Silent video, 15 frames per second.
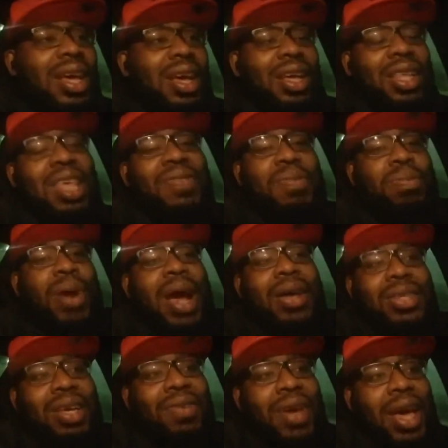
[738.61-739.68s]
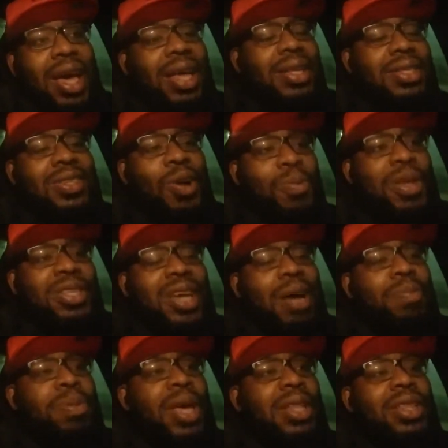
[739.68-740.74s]
Cleveland Browns have had so many
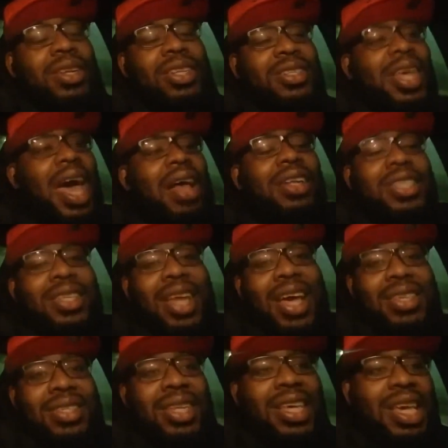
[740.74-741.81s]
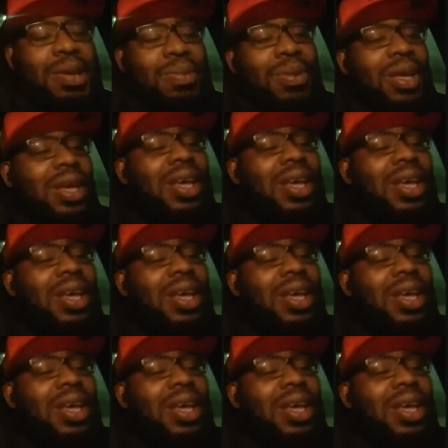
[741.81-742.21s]
top picks. They're a talented ass team.